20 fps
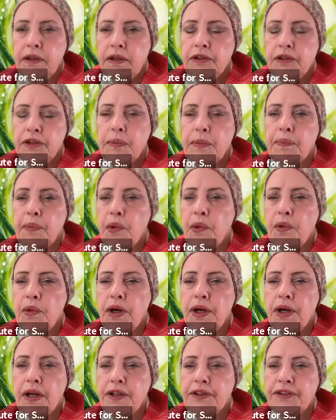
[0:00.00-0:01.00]

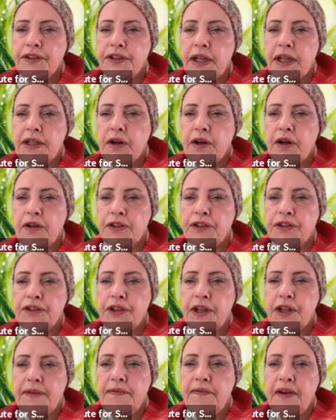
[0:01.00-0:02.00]
Support us in our
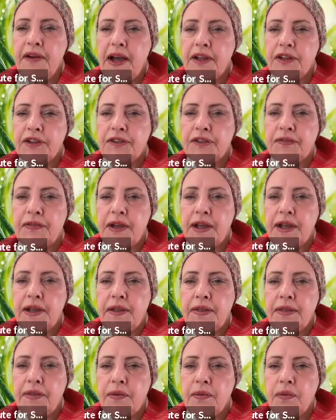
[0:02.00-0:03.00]
steadfast
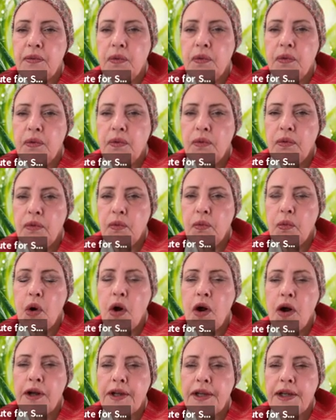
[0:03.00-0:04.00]
faith,
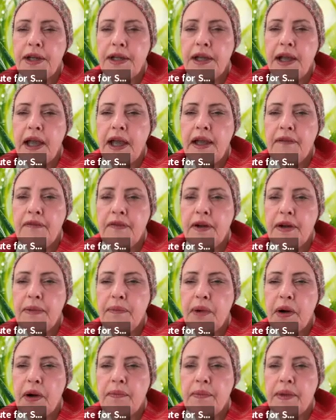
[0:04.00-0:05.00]
walking every
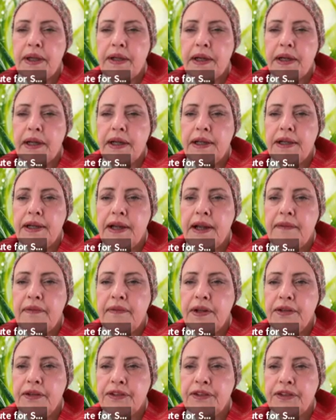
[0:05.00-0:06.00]
moment and
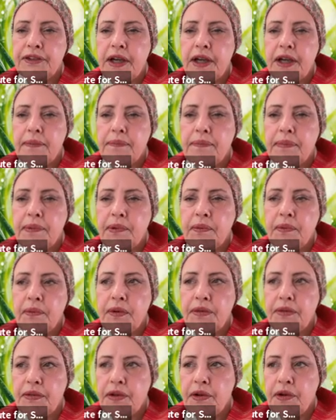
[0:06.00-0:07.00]
every step
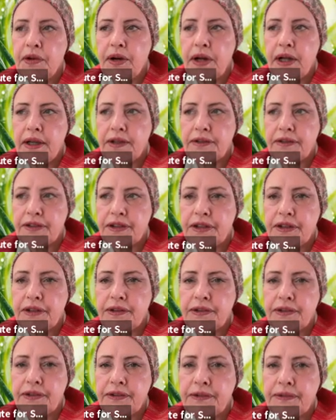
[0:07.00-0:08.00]
with your
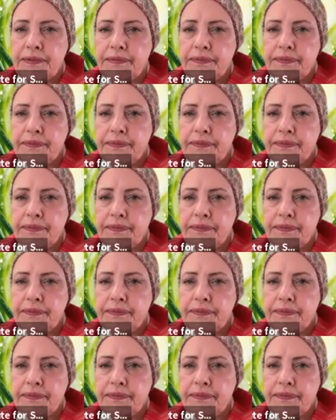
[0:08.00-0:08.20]
essence